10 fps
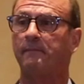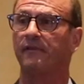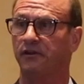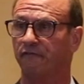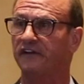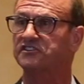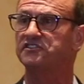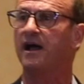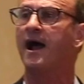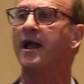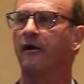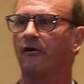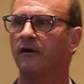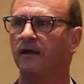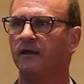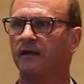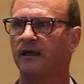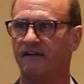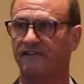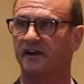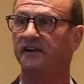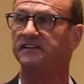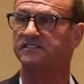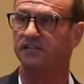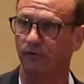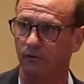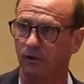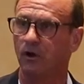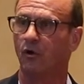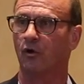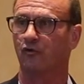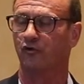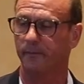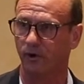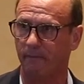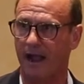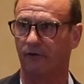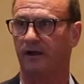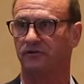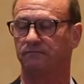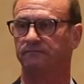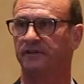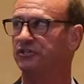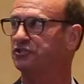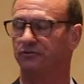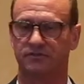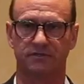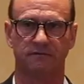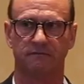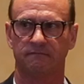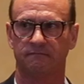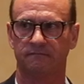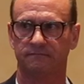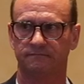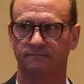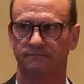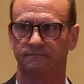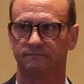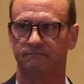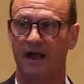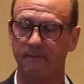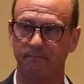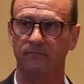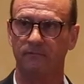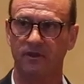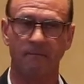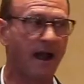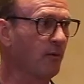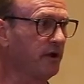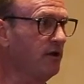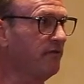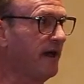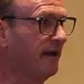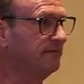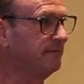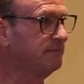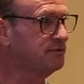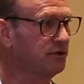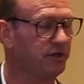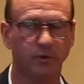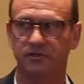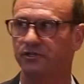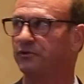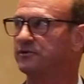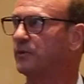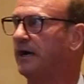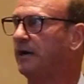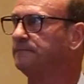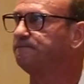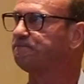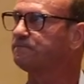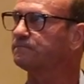people that you're fixing to hire have got any civil or criminal background issues. Might, you might want to know that. Sure, you would too, as well.